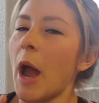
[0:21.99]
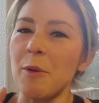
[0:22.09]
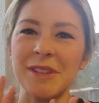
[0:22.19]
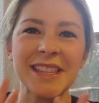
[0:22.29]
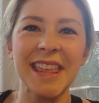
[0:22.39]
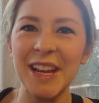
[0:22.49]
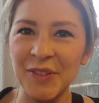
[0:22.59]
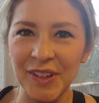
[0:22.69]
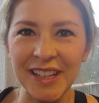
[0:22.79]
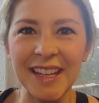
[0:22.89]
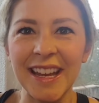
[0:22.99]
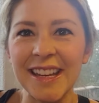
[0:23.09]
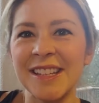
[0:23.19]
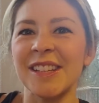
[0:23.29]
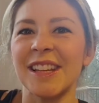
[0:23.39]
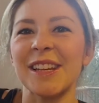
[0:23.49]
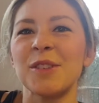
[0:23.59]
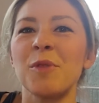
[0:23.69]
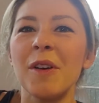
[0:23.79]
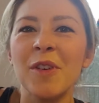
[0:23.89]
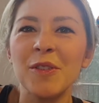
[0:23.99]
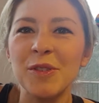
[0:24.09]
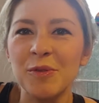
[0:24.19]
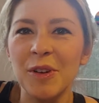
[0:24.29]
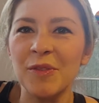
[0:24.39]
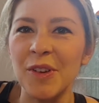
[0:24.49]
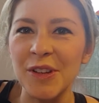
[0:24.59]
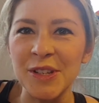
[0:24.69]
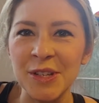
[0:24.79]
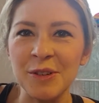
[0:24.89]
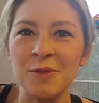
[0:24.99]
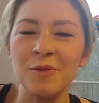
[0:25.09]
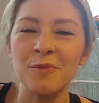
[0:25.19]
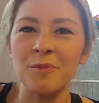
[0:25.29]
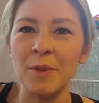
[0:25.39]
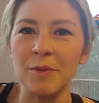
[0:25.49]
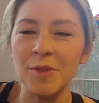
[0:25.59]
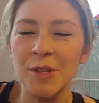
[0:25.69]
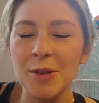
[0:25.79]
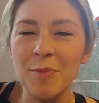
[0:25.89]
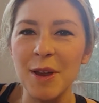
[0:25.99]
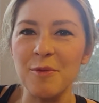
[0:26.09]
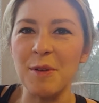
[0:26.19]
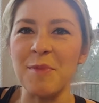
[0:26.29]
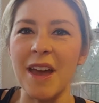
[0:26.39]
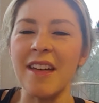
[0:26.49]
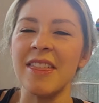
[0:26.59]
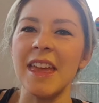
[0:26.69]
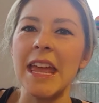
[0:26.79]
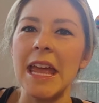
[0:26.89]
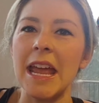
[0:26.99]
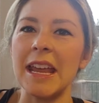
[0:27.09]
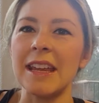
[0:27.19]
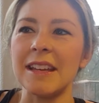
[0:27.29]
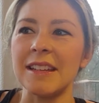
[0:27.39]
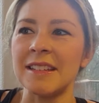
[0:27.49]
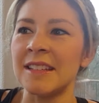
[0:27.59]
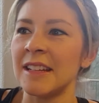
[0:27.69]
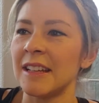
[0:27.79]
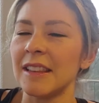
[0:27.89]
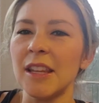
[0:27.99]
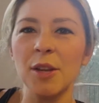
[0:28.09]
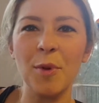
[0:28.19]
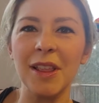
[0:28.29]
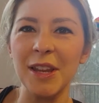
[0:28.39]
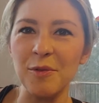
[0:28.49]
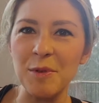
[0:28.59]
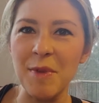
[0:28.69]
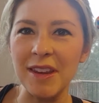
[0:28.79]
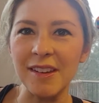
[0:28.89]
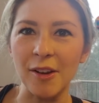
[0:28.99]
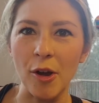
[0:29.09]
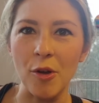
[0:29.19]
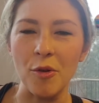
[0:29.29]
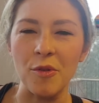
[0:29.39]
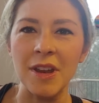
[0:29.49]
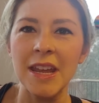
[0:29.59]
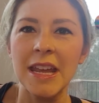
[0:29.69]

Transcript: I was thankful to get into like a 1,200 square foot two bed, one bath. And little by little, we made it our own.